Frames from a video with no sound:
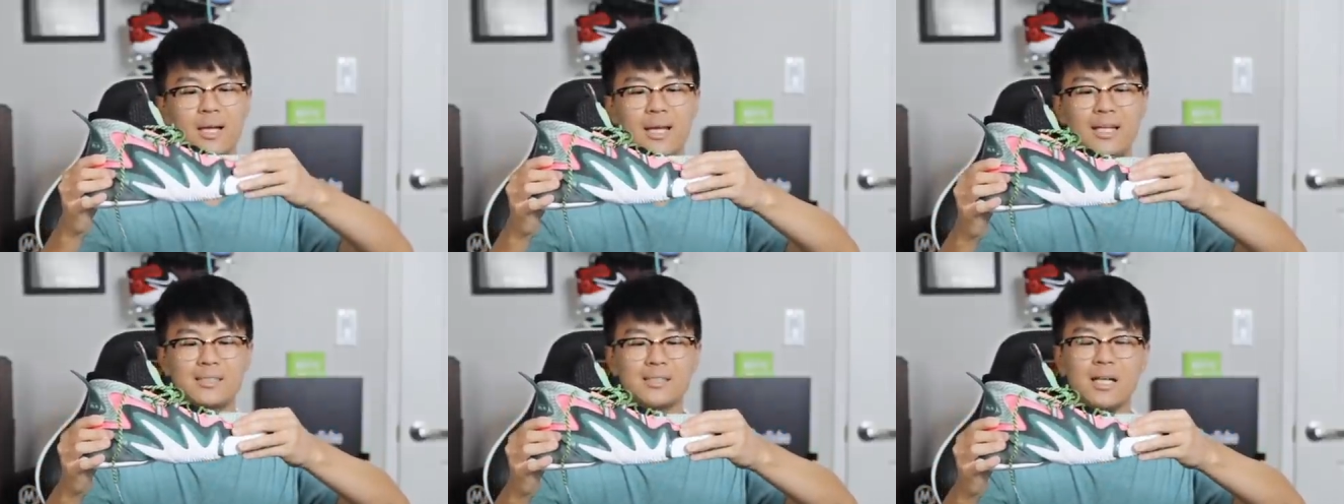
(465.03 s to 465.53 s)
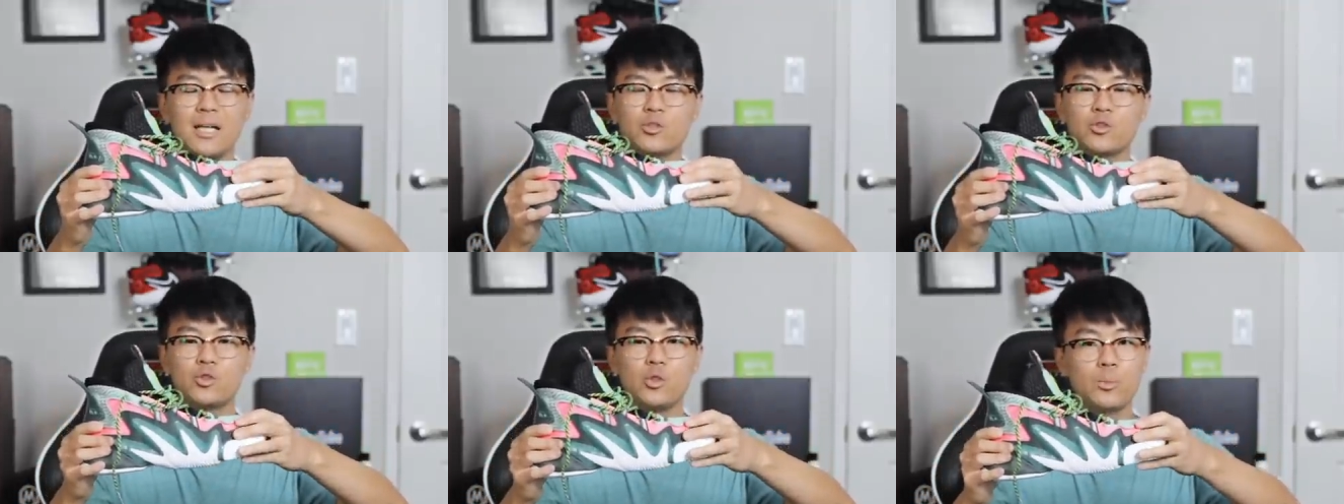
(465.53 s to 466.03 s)
it's not
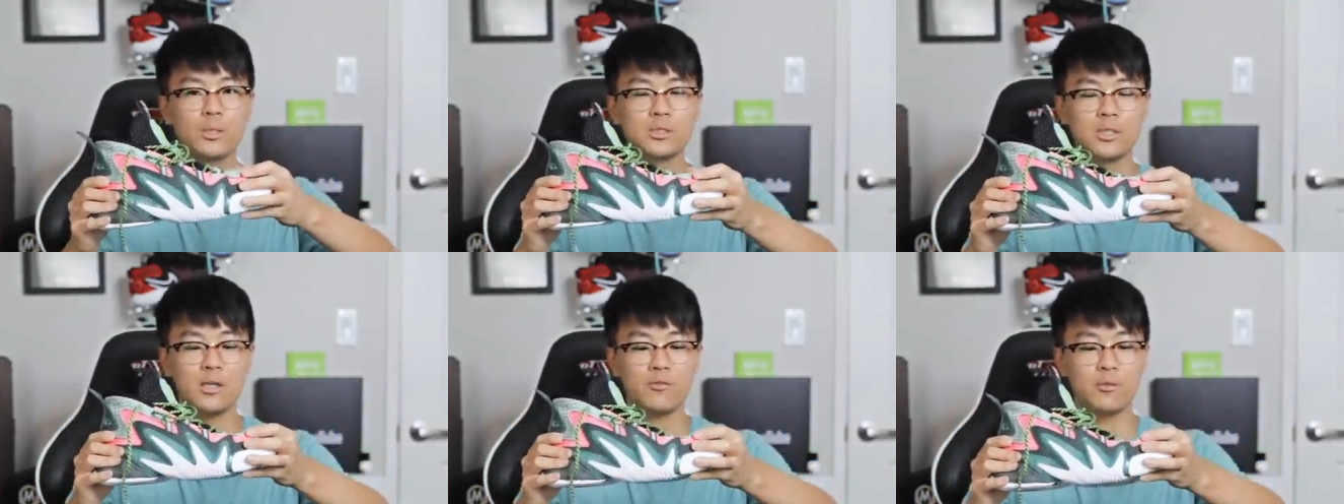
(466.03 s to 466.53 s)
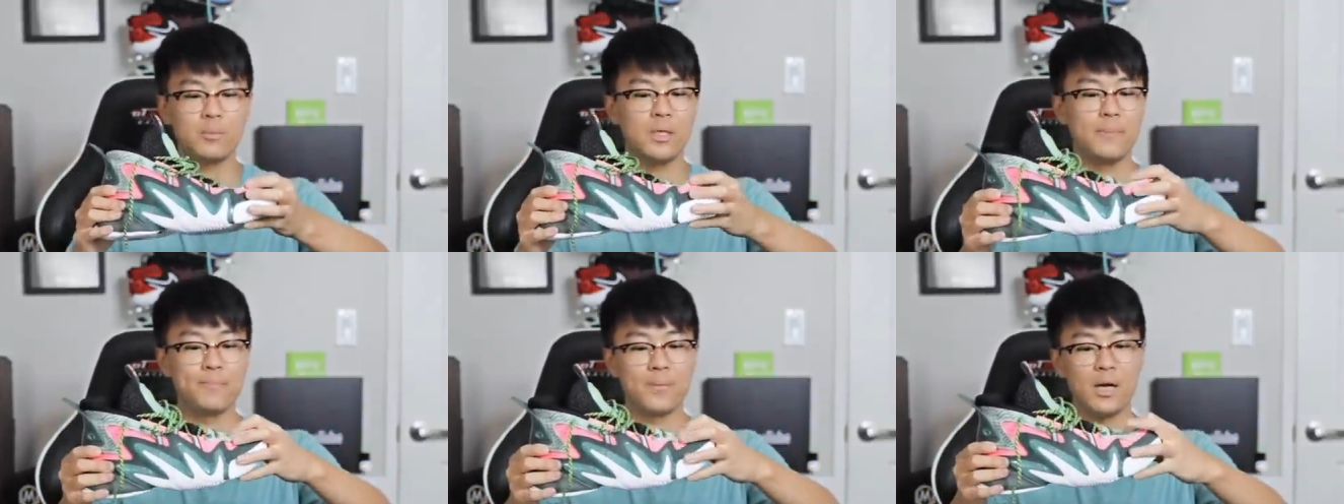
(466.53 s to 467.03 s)
super snug for
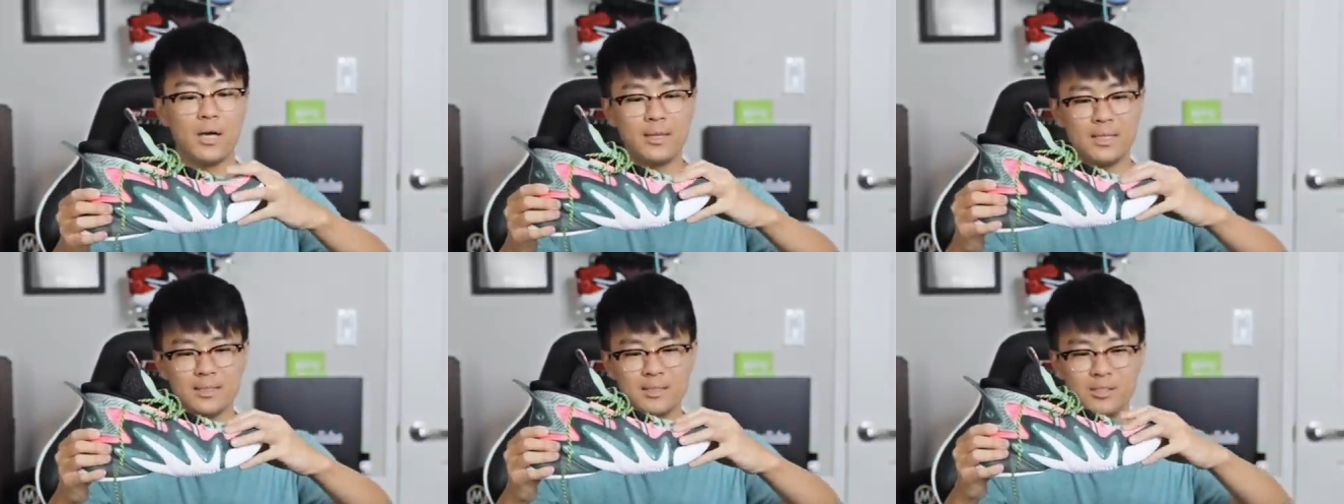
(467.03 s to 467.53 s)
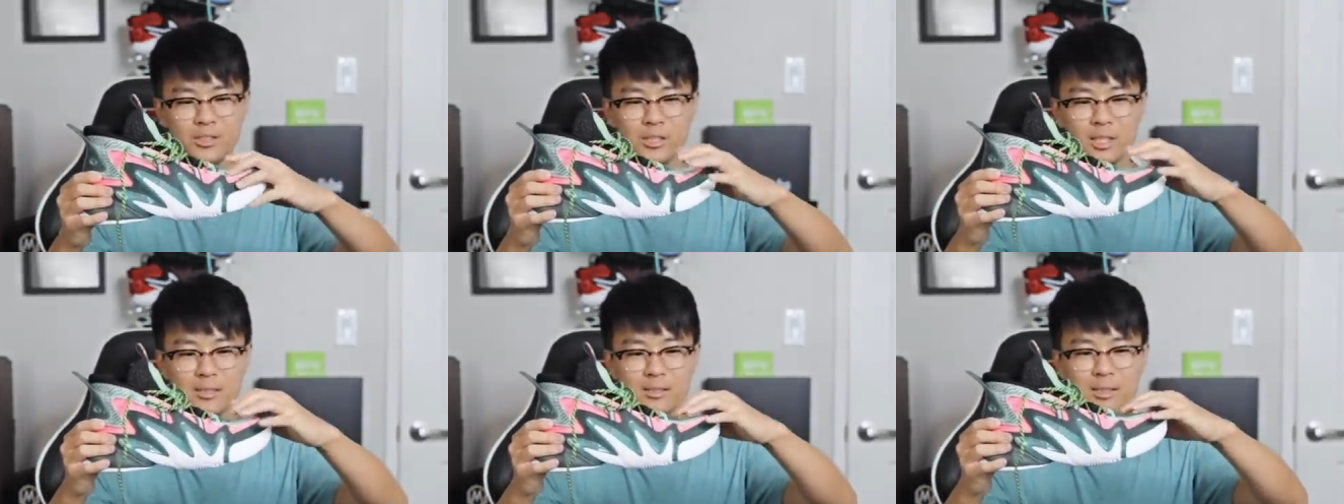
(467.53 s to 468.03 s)
me. Uh, there's
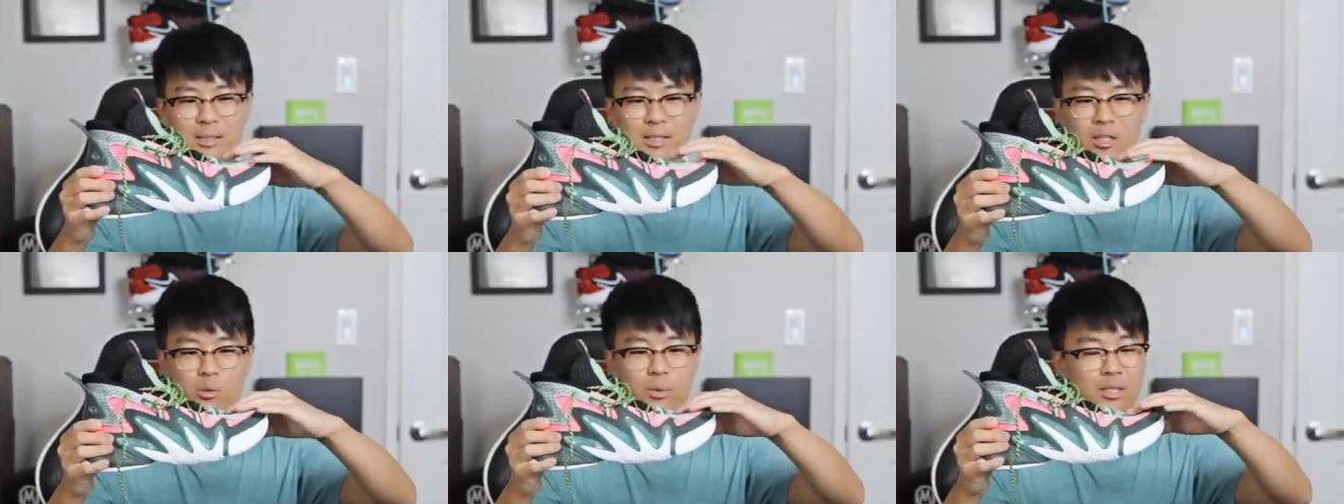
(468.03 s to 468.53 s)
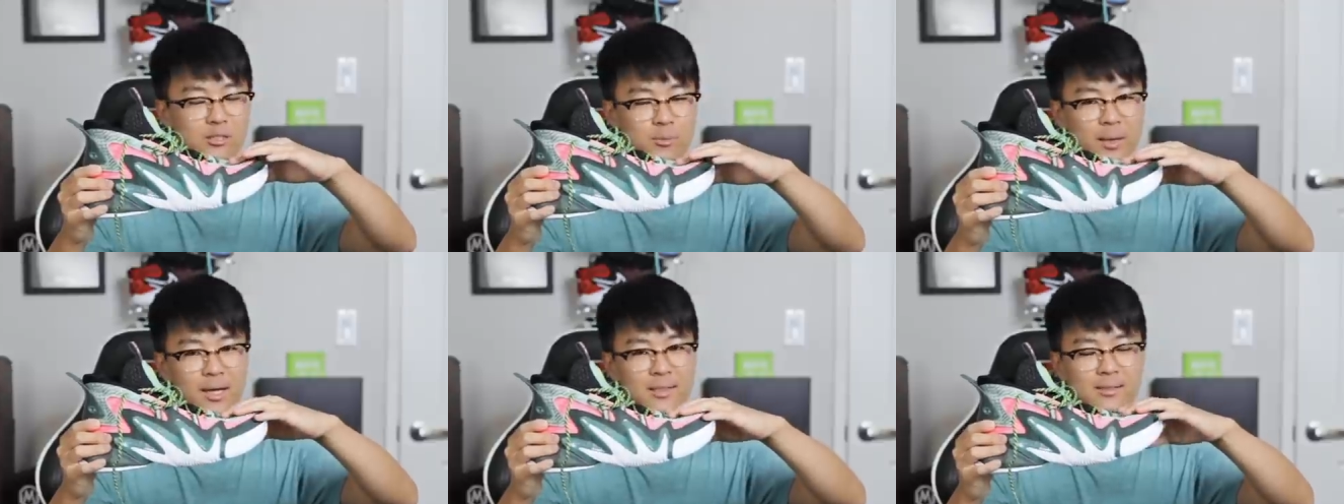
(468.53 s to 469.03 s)
just a little bit of
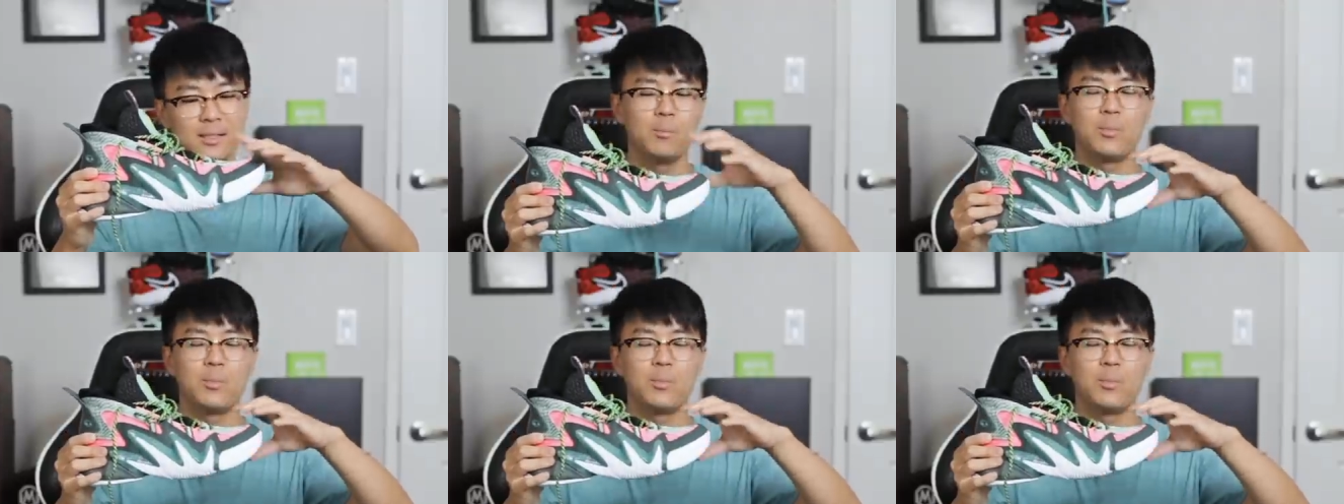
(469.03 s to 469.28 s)
space,